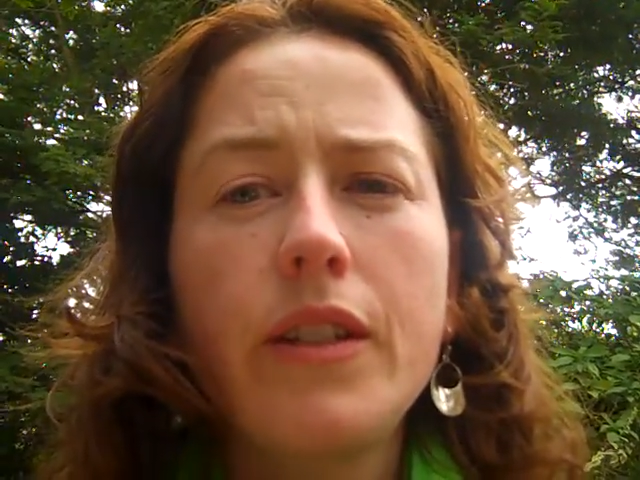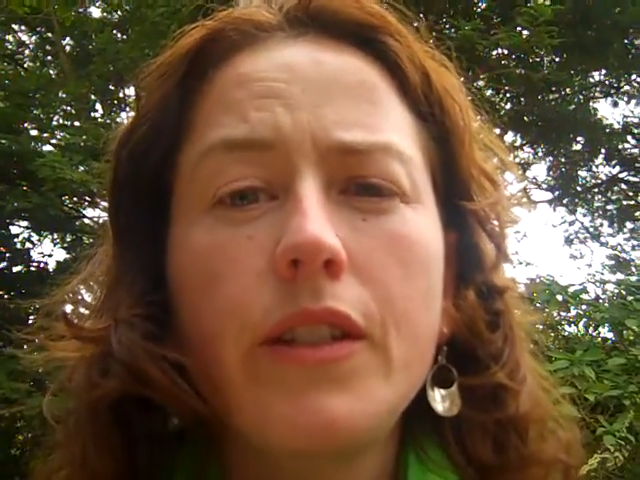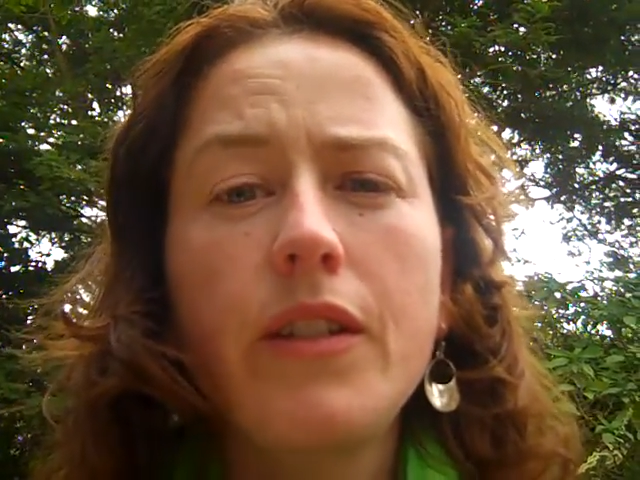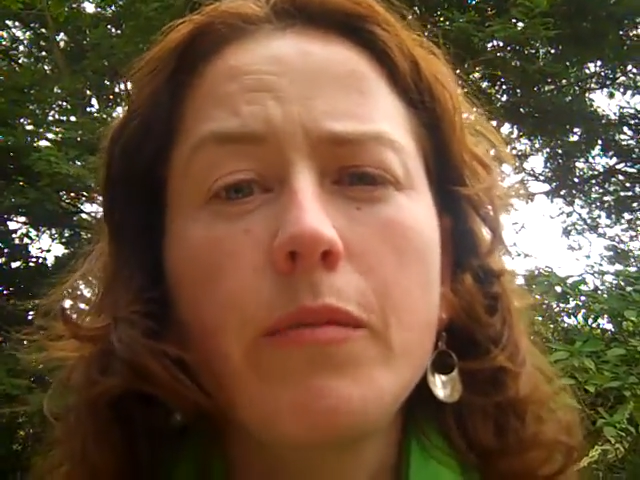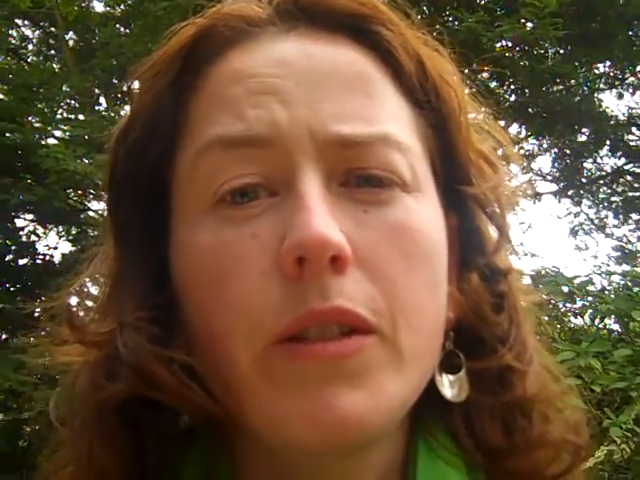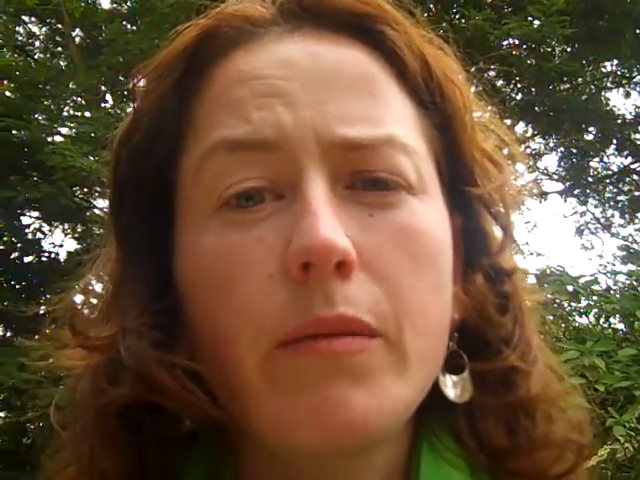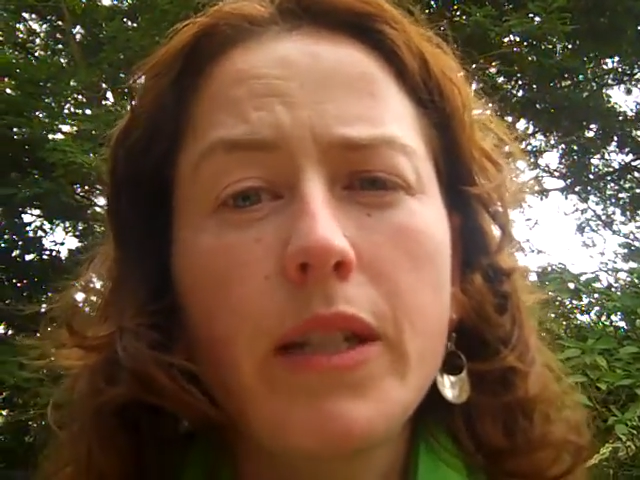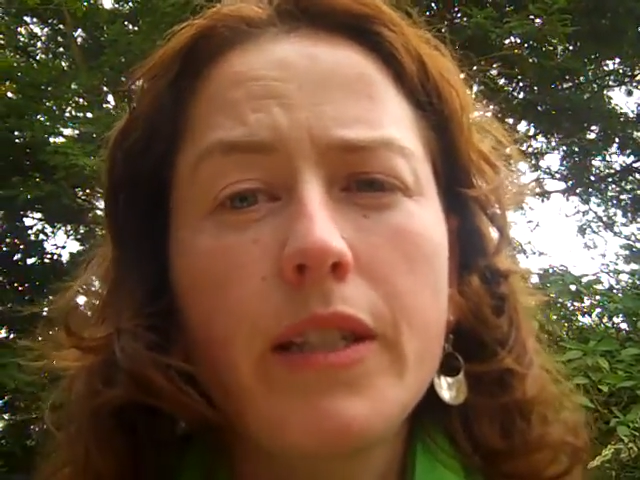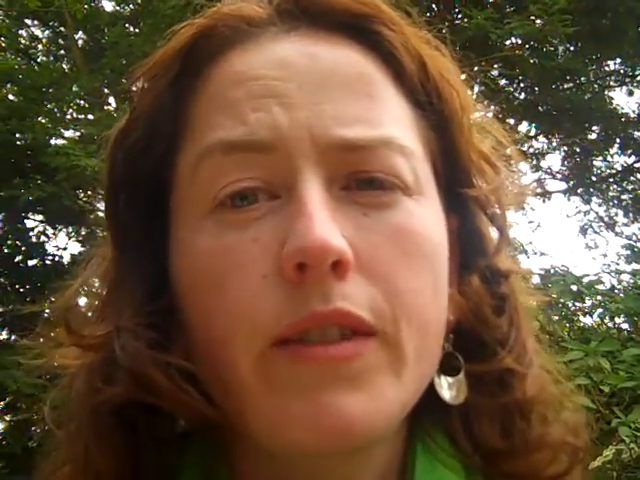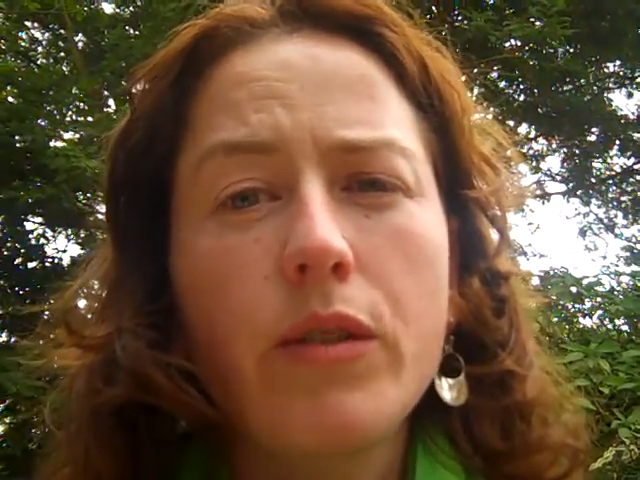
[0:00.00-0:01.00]
and do them to the
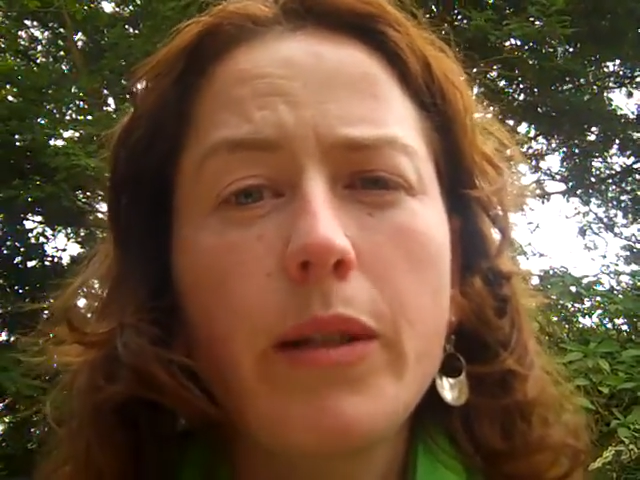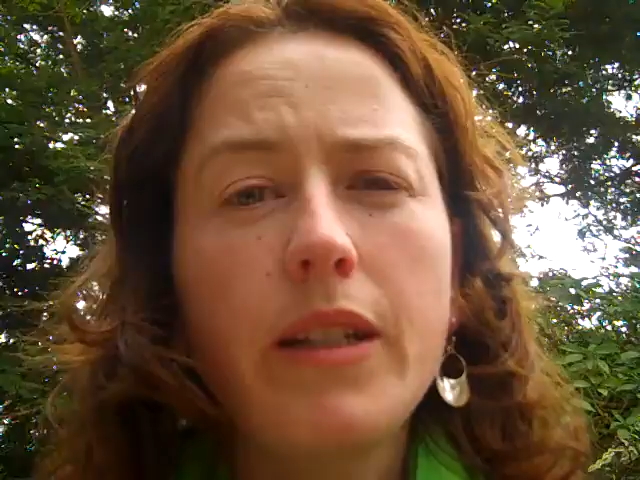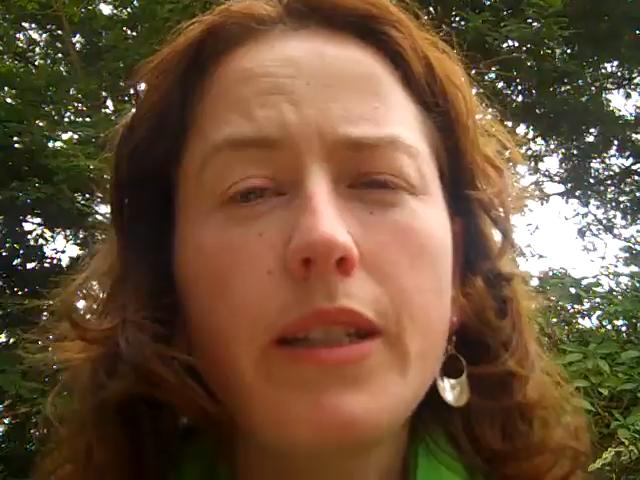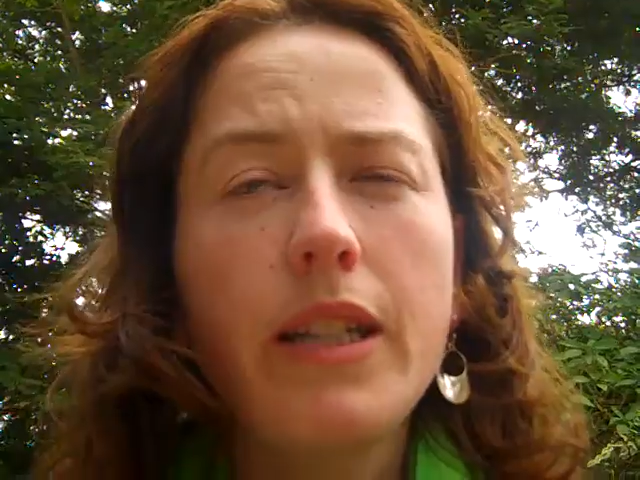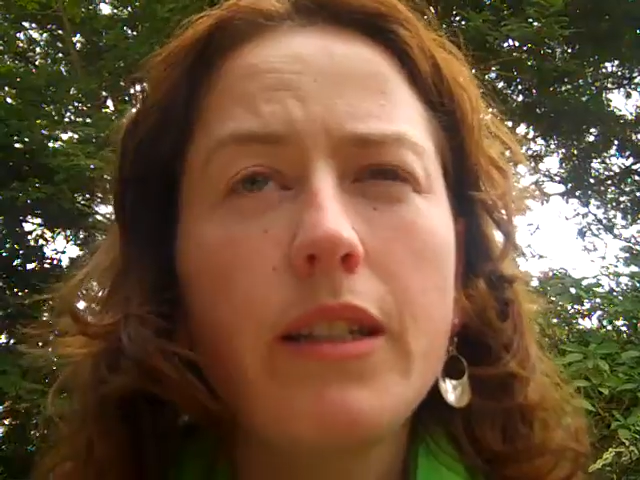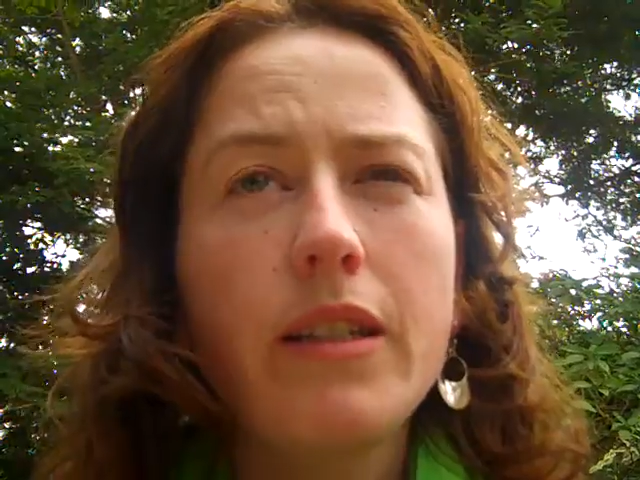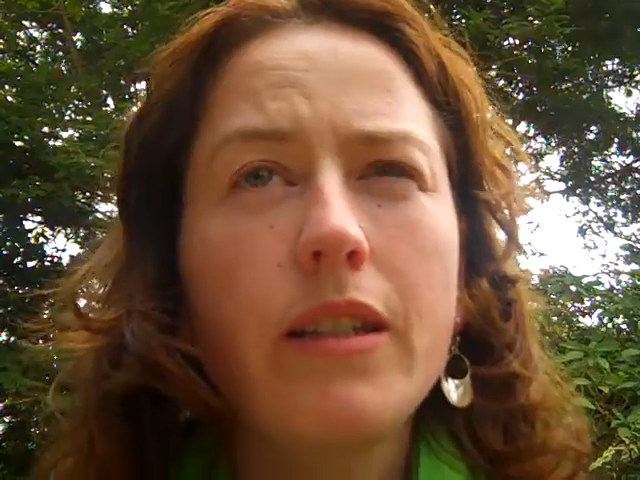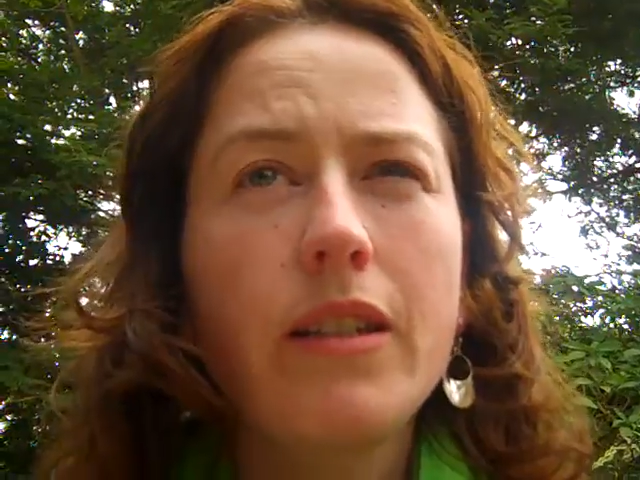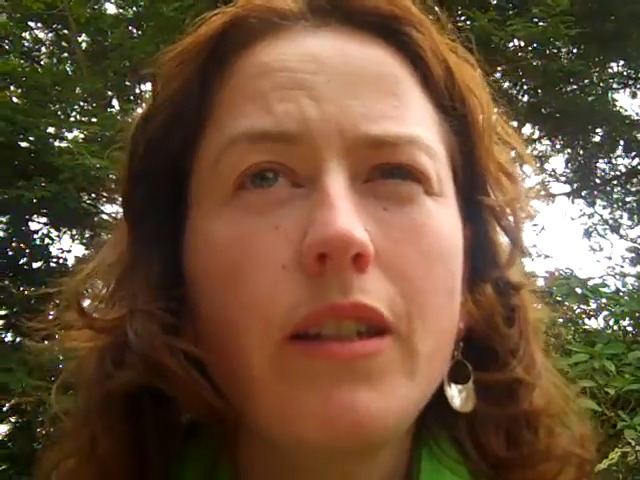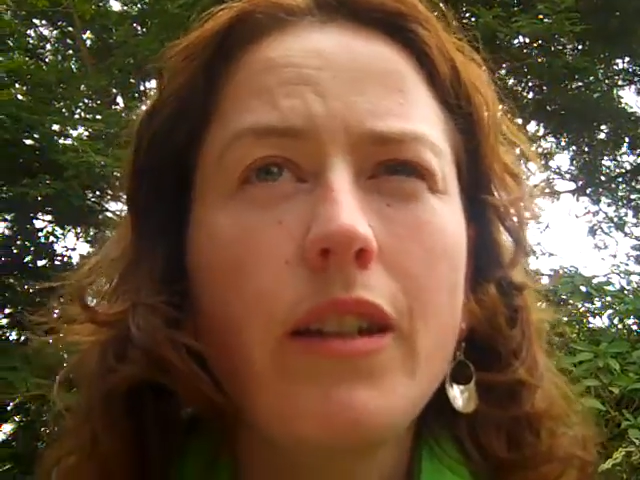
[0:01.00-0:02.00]
best of our abilities
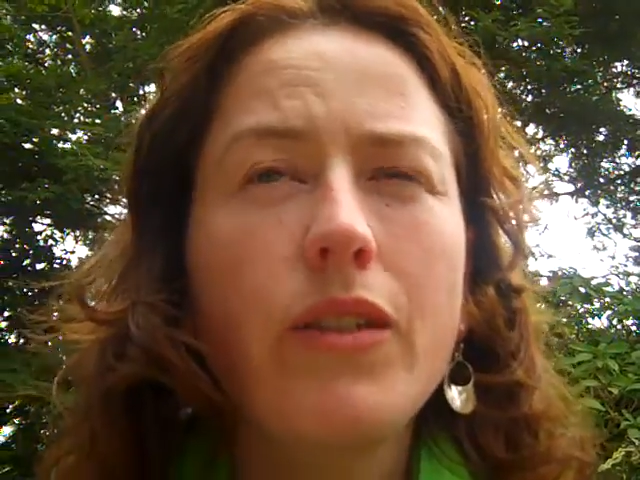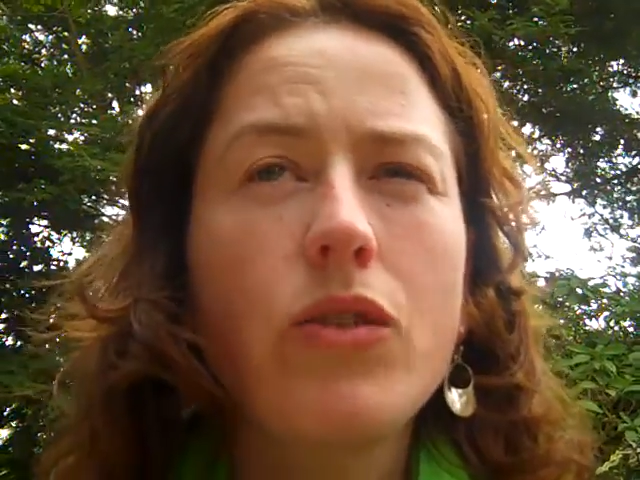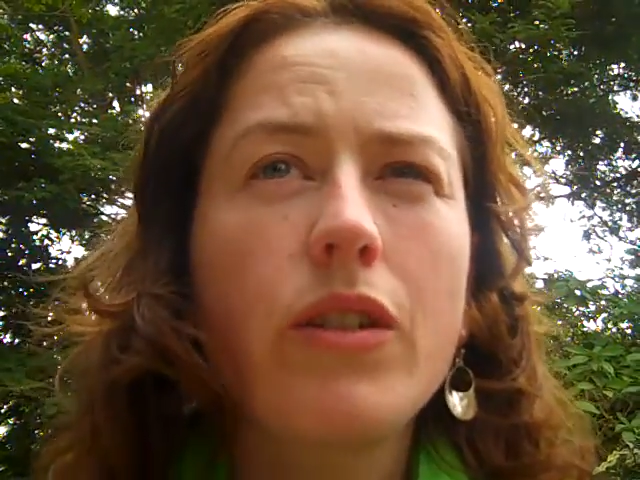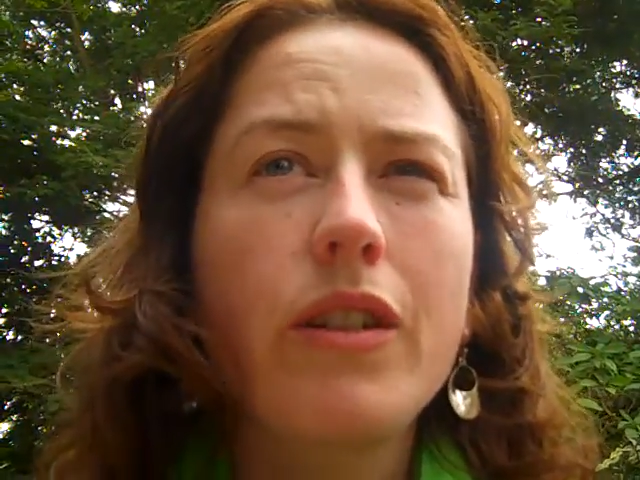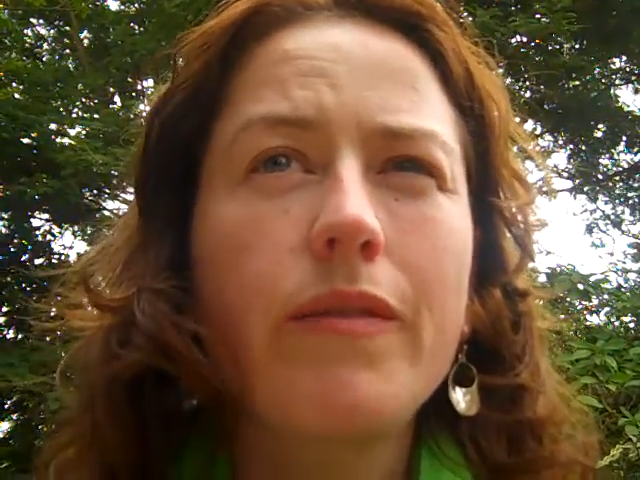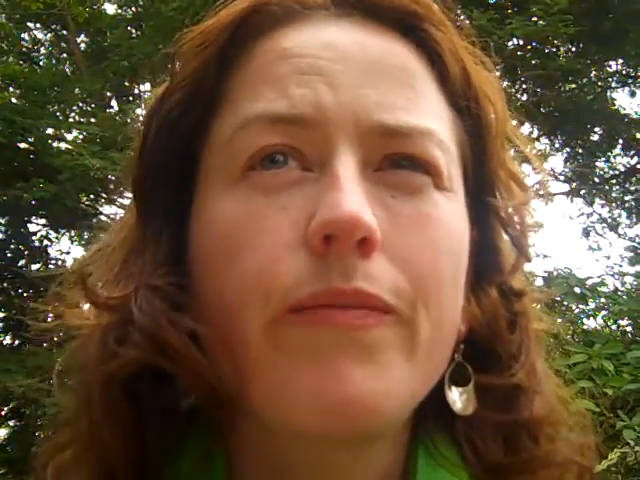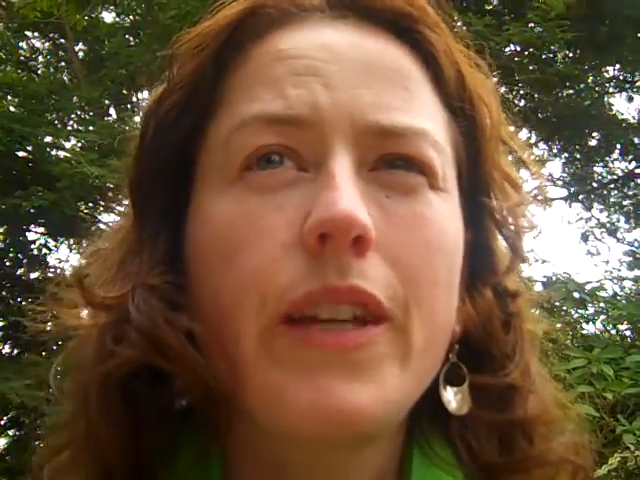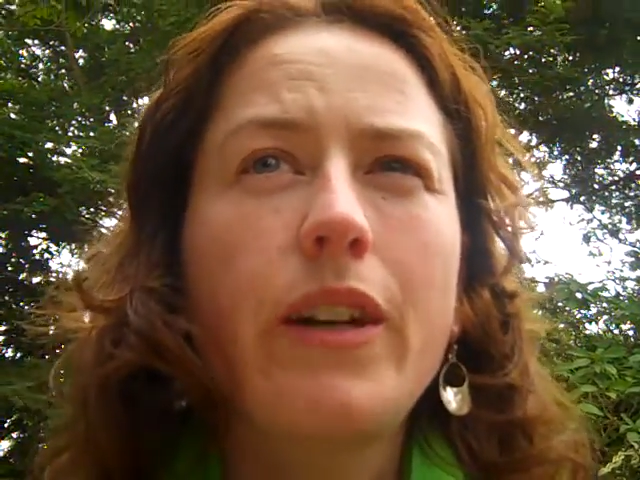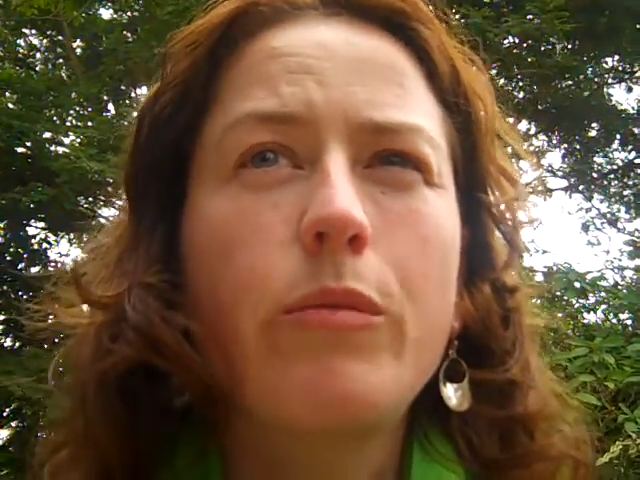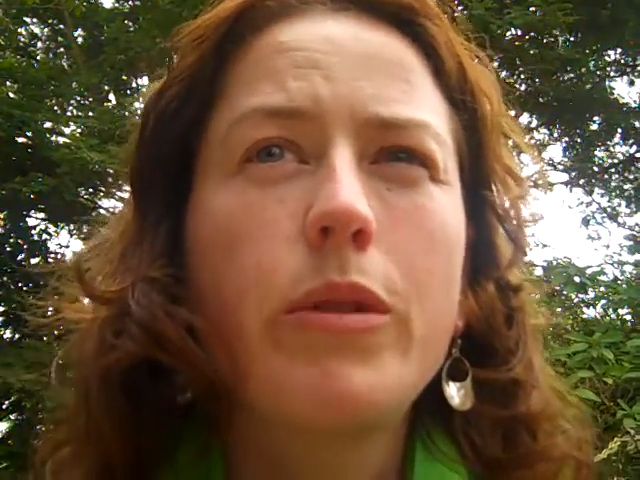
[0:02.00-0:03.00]
and, you know, try and
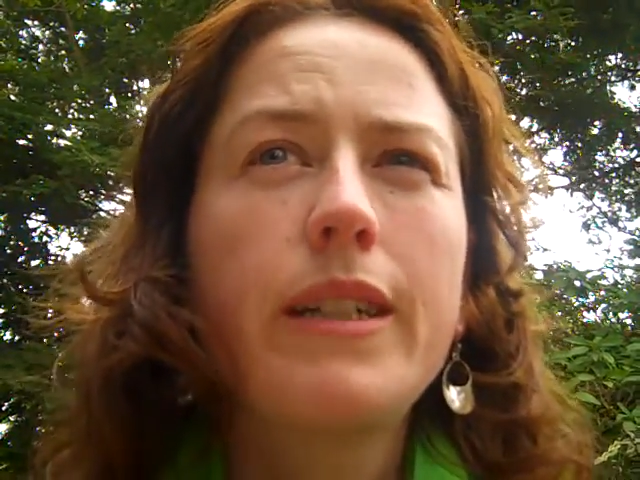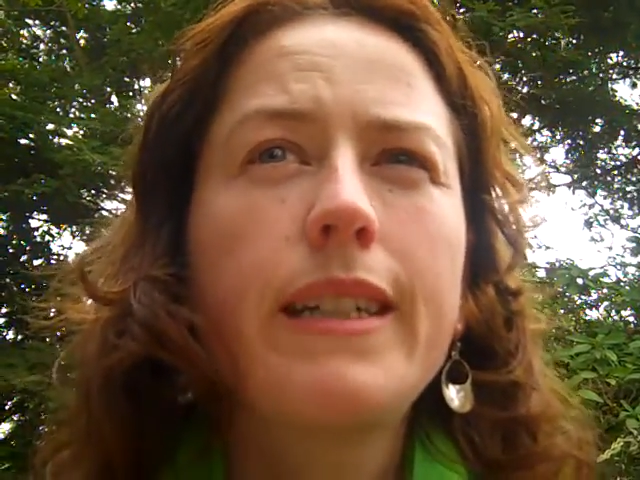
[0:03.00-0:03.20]
help